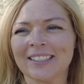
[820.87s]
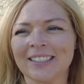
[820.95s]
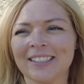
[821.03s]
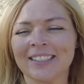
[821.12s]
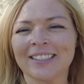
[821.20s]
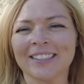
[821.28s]

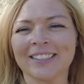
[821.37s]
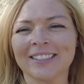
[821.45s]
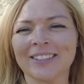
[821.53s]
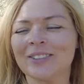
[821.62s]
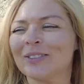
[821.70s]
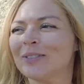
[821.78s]

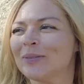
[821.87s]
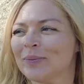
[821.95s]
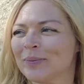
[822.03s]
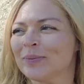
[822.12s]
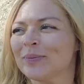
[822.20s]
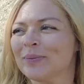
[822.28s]

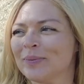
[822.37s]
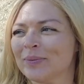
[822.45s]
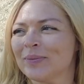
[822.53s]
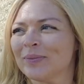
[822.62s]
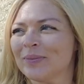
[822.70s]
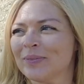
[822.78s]

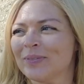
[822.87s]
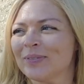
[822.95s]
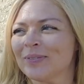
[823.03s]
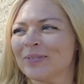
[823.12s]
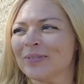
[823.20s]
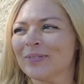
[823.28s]

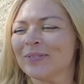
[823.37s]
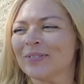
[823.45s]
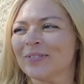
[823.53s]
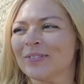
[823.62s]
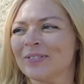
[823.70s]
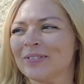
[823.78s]

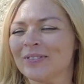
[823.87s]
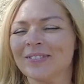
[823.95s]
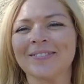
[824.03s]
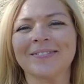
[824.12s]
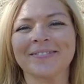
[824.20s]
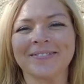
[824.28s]

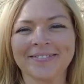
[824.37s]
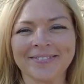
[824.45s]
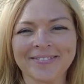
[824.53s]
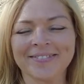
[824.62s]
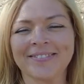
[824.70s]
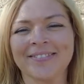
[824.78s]

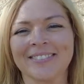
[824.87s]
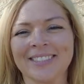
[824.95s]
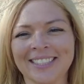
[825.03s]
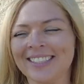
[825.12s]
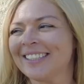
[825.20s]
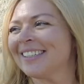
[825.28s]

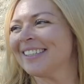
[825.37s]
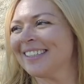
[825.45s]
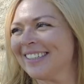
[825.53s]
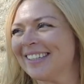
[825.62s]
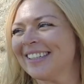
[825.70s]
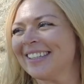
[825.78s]

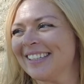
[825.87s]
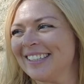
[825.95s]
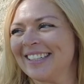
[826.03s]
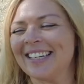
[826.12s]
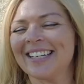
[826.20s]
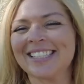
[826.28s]
No words are spoken by the person on screen.